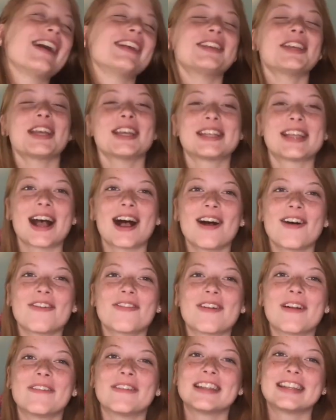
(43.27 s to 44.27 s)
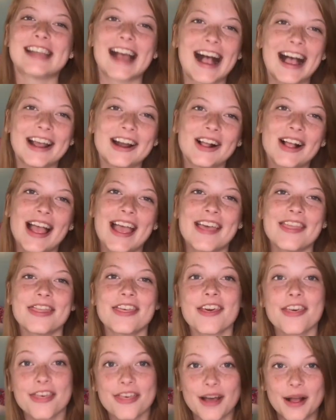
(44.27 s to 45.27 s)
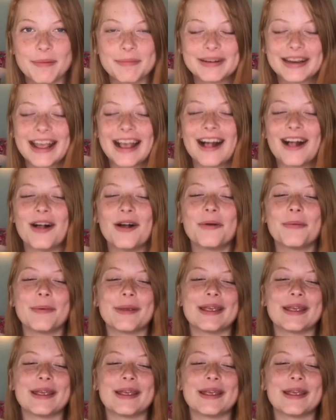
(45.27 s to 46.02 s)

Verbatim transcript: as you can tell from the title and the thumbnail,